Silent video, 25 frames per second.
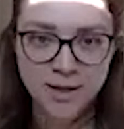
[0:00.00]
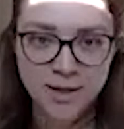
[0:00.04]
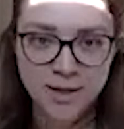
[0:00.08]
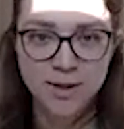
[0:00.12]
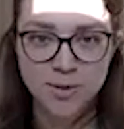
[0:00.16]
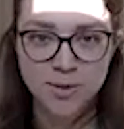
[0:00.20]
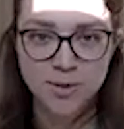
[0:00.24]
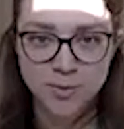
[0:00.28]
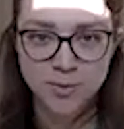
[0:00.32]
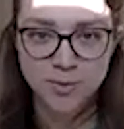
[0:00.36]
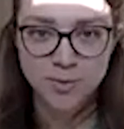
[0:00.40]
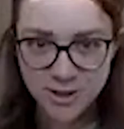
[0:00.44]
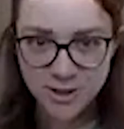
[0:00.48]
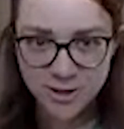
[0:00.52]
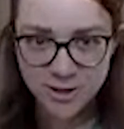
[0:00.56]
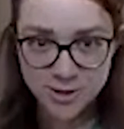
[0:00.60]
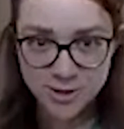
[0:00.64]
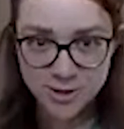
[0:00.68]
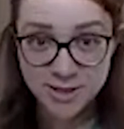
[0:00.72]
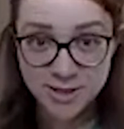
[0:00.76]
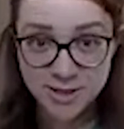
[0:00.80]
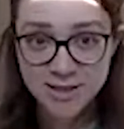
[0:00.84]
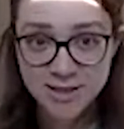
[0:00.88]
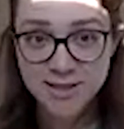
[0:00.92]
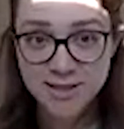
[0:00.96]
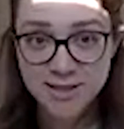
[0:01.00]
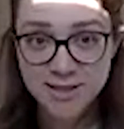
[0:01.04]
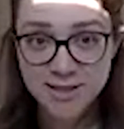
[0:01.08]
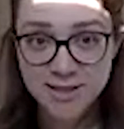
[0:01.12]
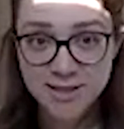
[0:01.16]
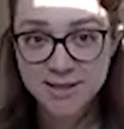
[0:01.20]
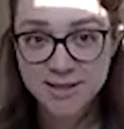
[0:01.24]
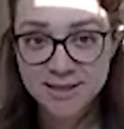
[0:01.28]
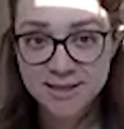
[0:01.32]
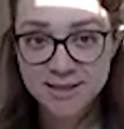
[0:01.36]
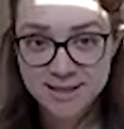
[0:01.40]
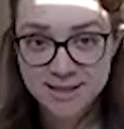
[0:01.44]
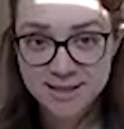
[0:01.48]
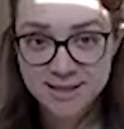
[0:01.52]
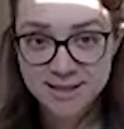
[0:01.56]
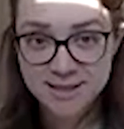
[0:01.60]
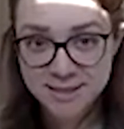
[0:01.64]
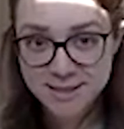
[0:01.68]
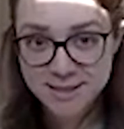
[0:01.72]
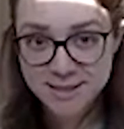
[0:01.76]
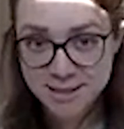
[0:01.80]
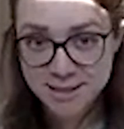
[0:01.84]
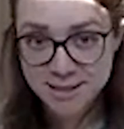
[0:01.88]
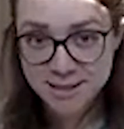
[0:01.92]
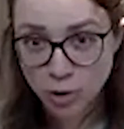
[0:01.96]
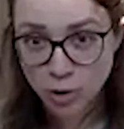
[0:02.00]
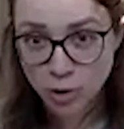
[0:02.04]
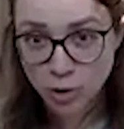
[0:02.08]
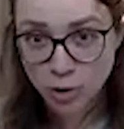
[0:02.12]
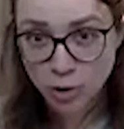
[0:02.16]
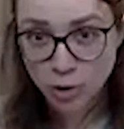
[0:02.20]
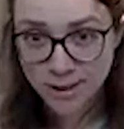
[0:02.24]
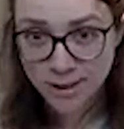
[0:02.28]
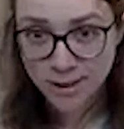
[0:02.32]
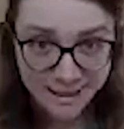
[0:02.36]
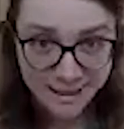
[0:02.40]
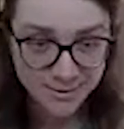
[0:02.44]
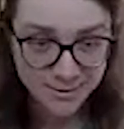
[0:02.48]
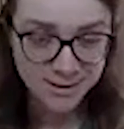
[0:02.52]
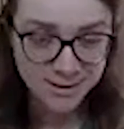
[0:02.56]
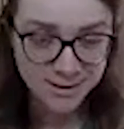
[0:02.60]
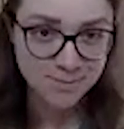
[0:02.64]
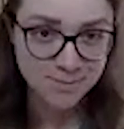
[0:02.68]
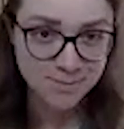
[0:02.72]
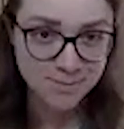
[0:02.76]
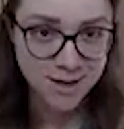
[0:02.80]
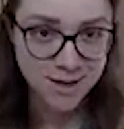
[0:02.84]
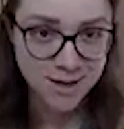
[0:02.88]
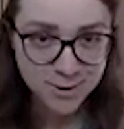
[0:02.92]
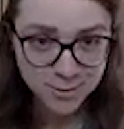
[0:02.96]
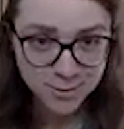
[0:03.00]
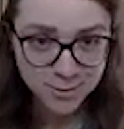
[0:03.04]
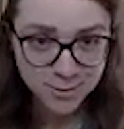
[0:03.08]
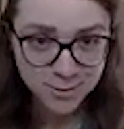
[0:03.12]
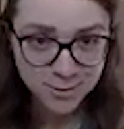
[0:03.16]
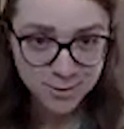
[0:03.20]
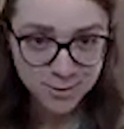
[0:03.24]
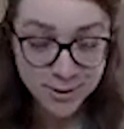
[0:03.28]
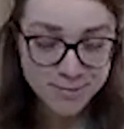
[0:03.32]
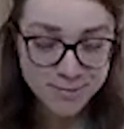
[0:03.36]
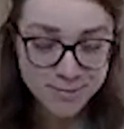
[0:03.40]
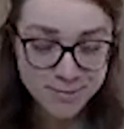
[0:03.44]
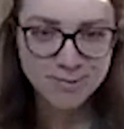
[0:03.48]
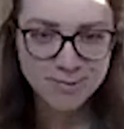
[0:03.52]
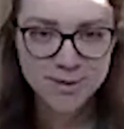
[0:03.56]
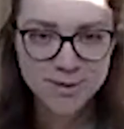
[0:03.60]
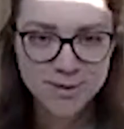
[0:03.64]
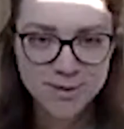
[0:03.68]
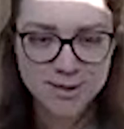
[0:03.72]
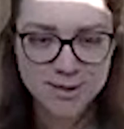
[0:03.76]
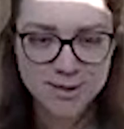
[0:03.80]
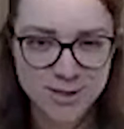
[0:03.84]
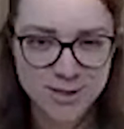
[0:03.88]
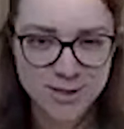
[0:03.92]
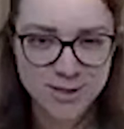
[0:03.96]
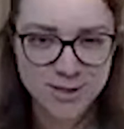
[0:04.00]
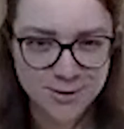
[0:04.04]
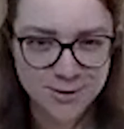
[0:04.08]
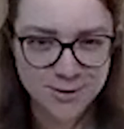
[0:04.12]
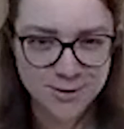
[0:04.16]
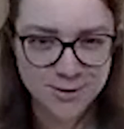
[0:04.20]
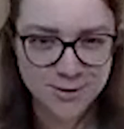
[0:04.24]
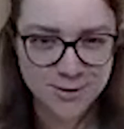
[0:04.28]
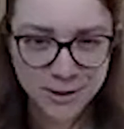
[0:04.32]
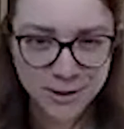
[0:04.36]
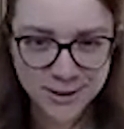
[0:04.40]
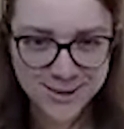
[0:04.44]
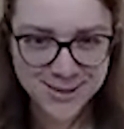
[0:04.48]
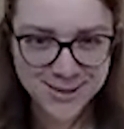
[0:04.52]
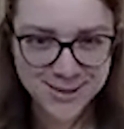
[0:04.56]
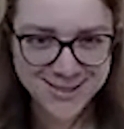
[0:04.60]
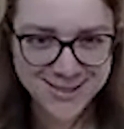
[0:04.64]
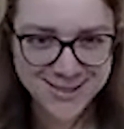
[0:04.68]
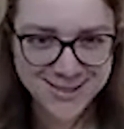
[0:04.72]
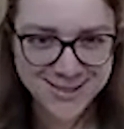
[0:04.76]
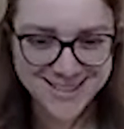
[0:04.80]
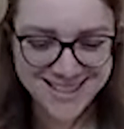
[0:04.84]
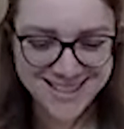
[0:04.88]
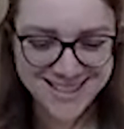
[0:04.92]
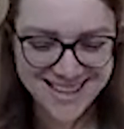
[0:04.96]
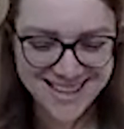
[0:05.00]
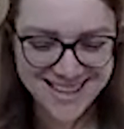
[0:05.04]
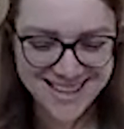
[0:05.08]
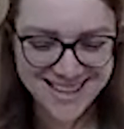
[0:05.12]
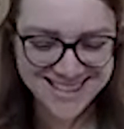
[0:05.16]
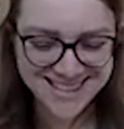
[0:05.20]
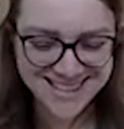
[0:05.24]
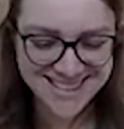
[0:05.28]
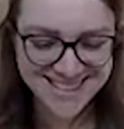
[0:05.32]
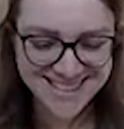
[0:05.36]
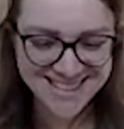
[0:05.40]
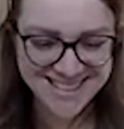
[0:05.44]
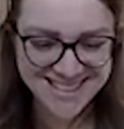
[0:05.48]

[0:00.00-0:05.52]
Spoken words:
Pretty interesting. This is a talk I gave in the past already. Maybe somebody recognizes the slides.